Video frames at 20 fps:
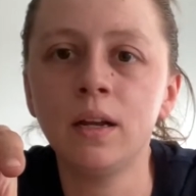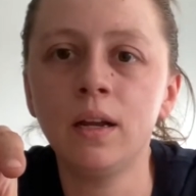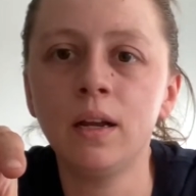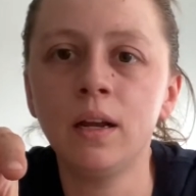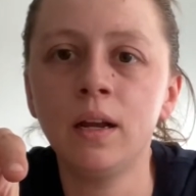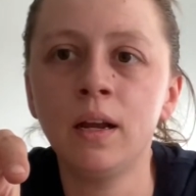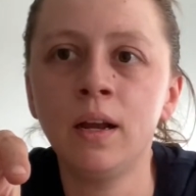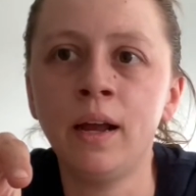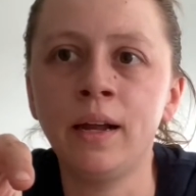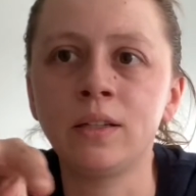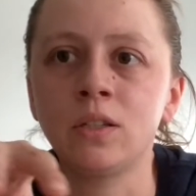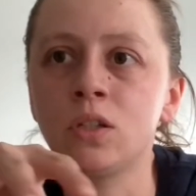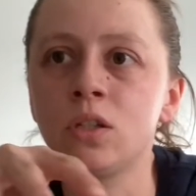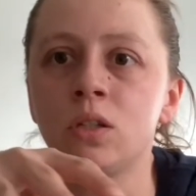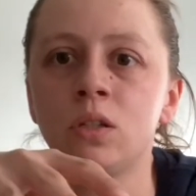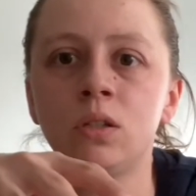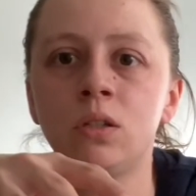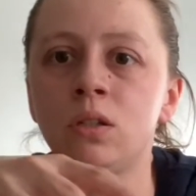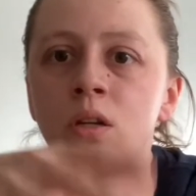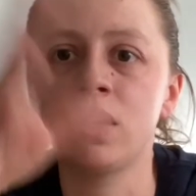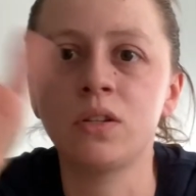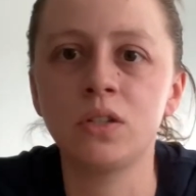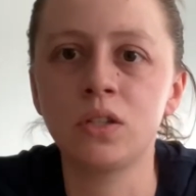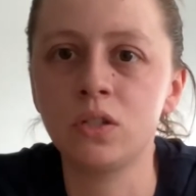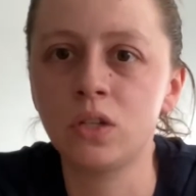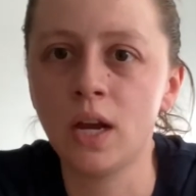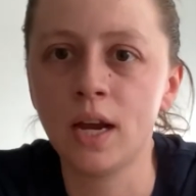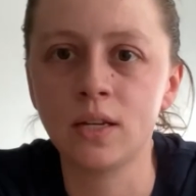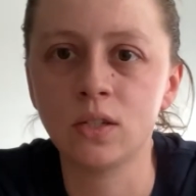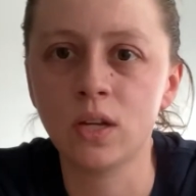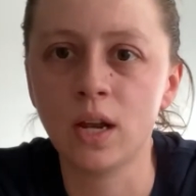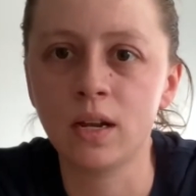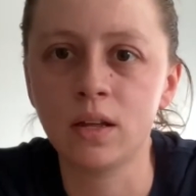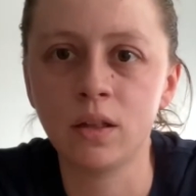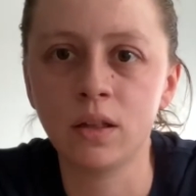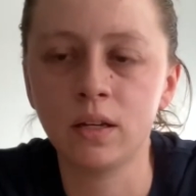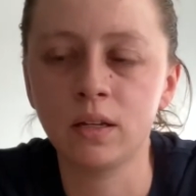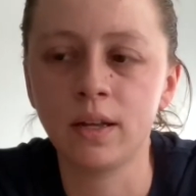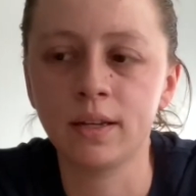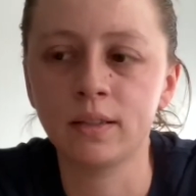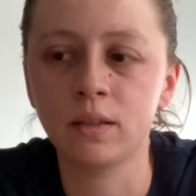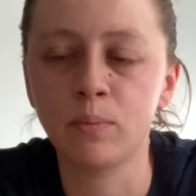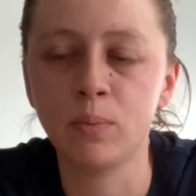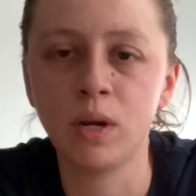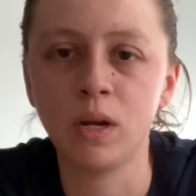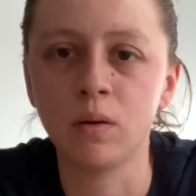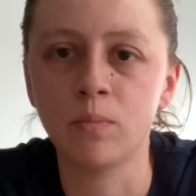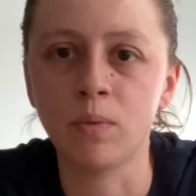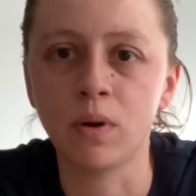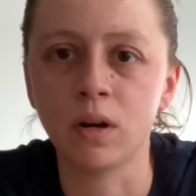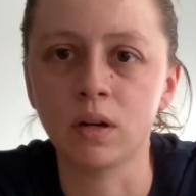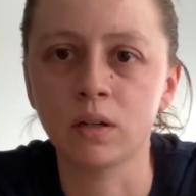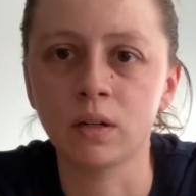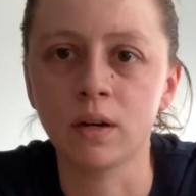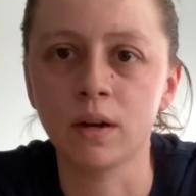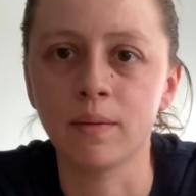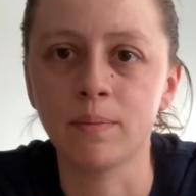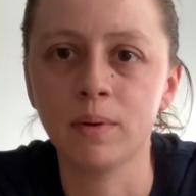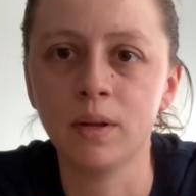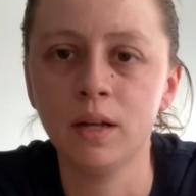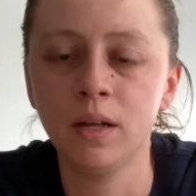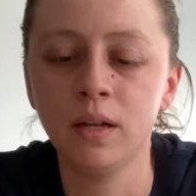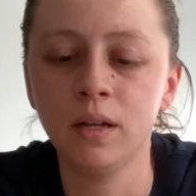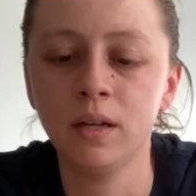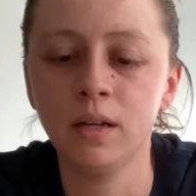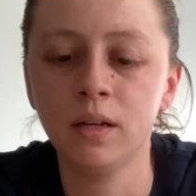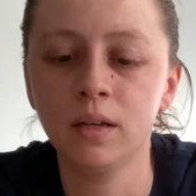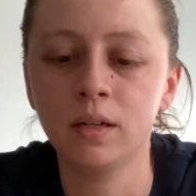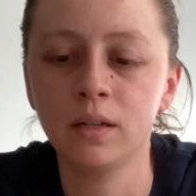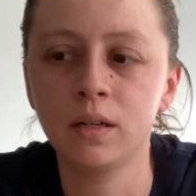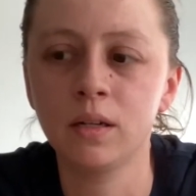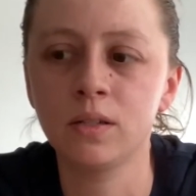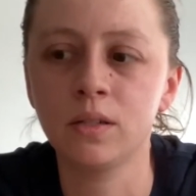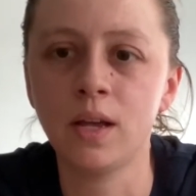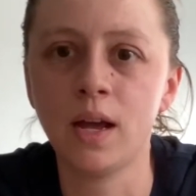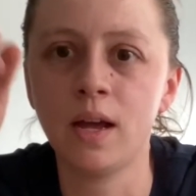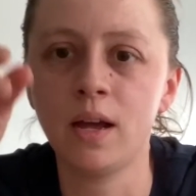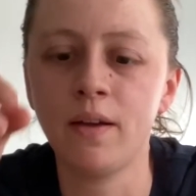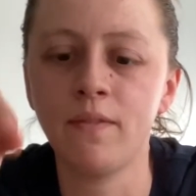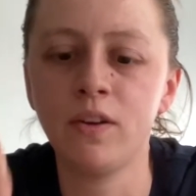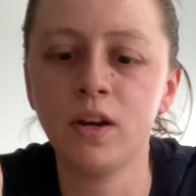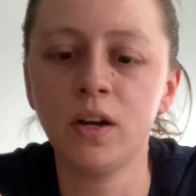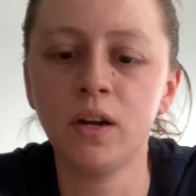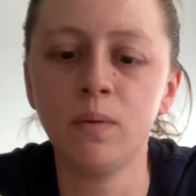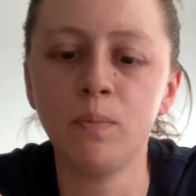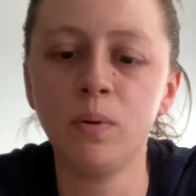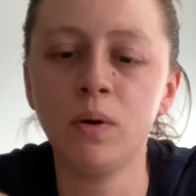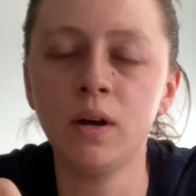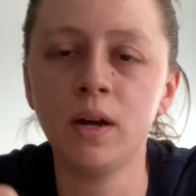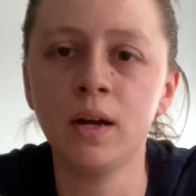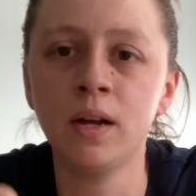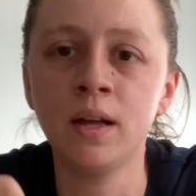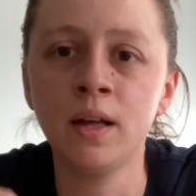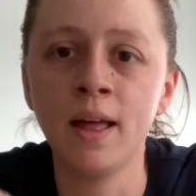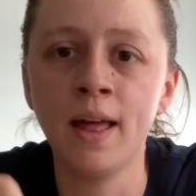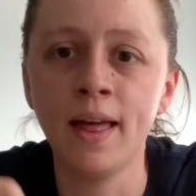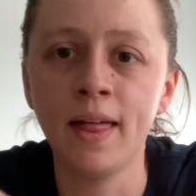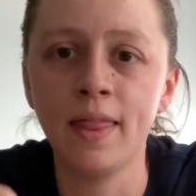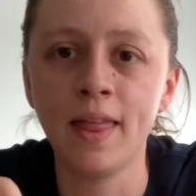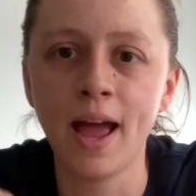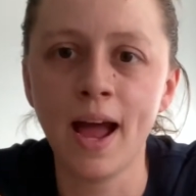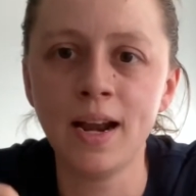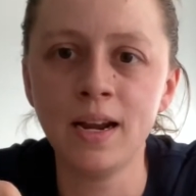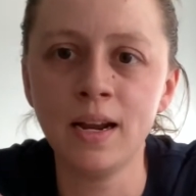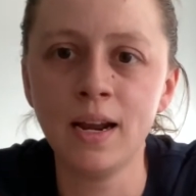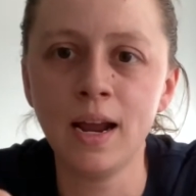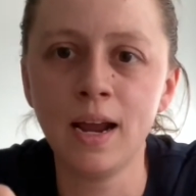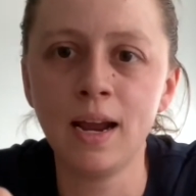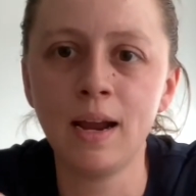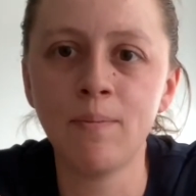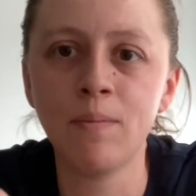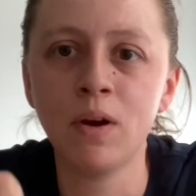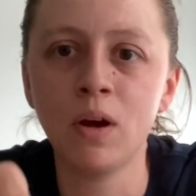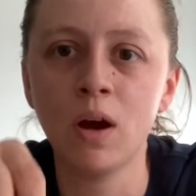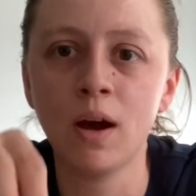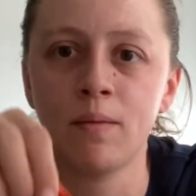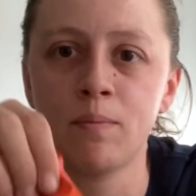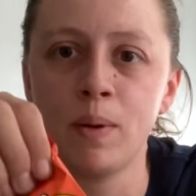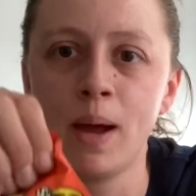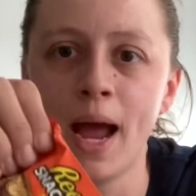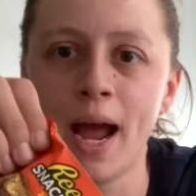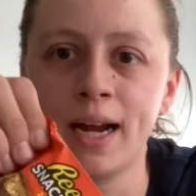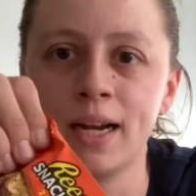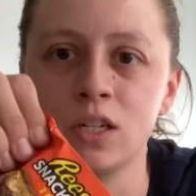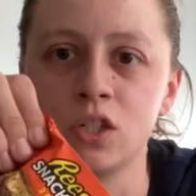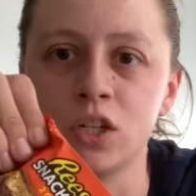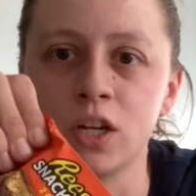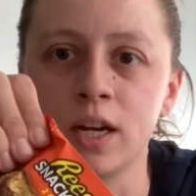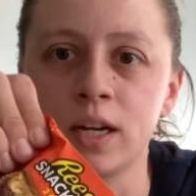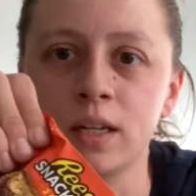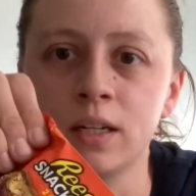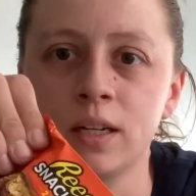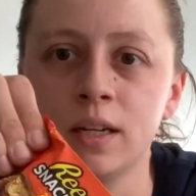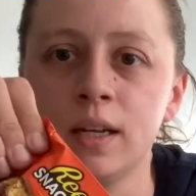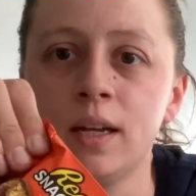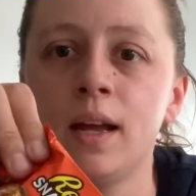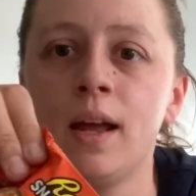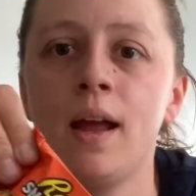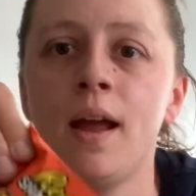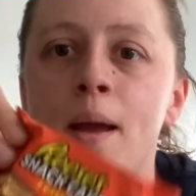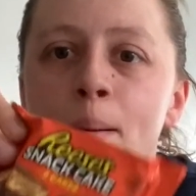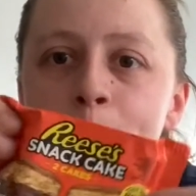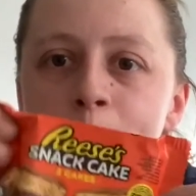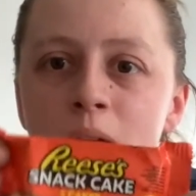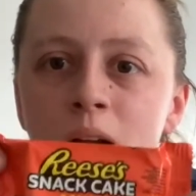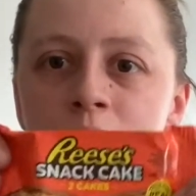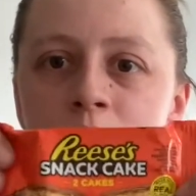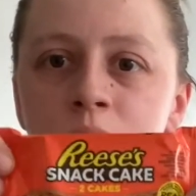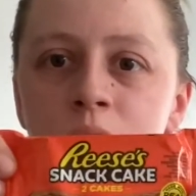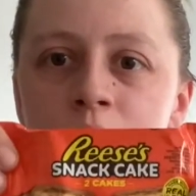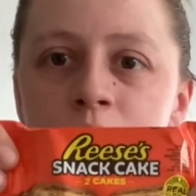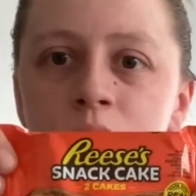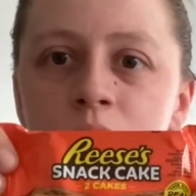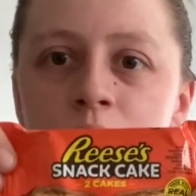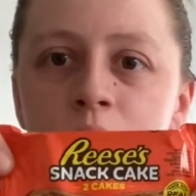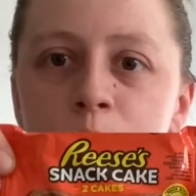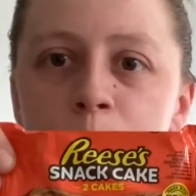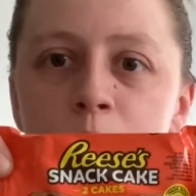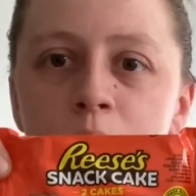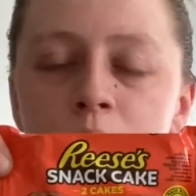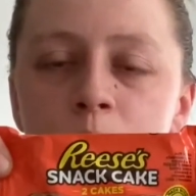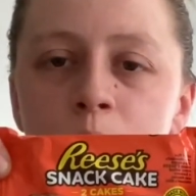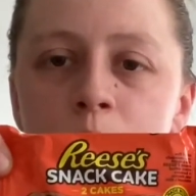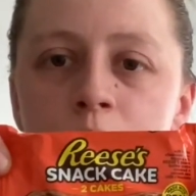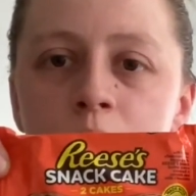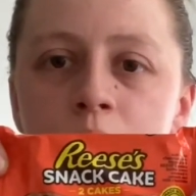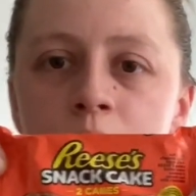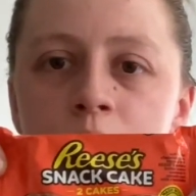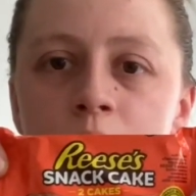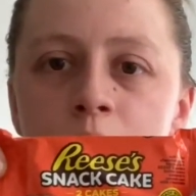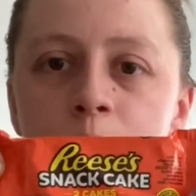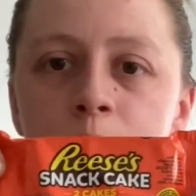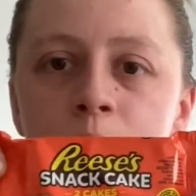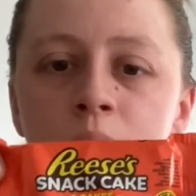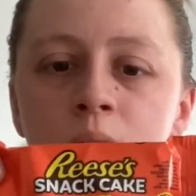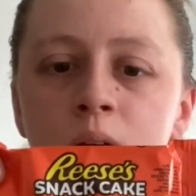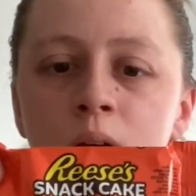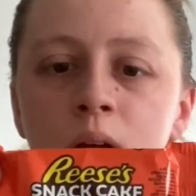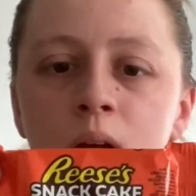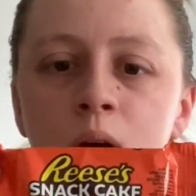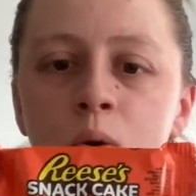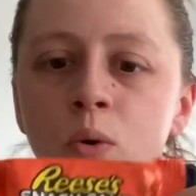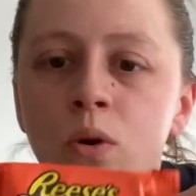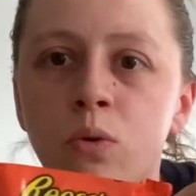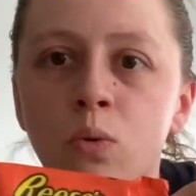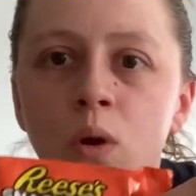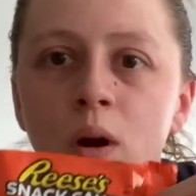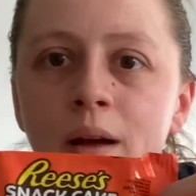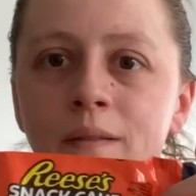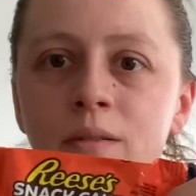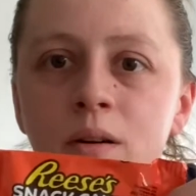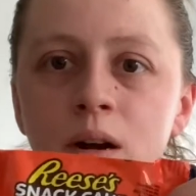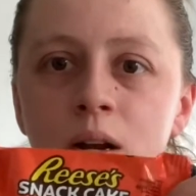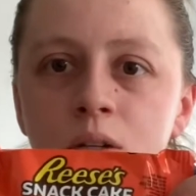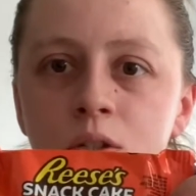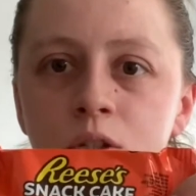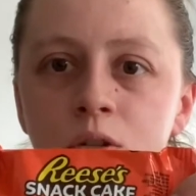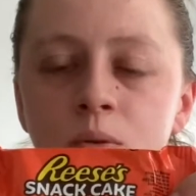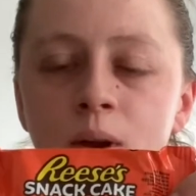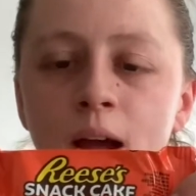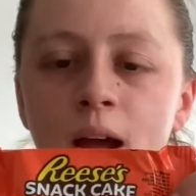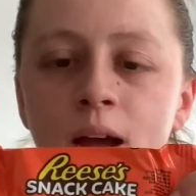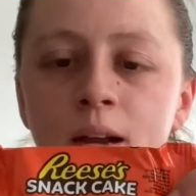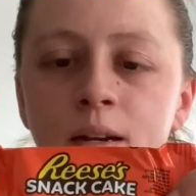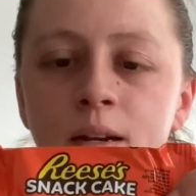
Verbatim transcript: it doesn't taste anything like the peanut butter cup. Because that if you're going to put that name on packaging, it better taste like a peanut butter cup with whatever else you add.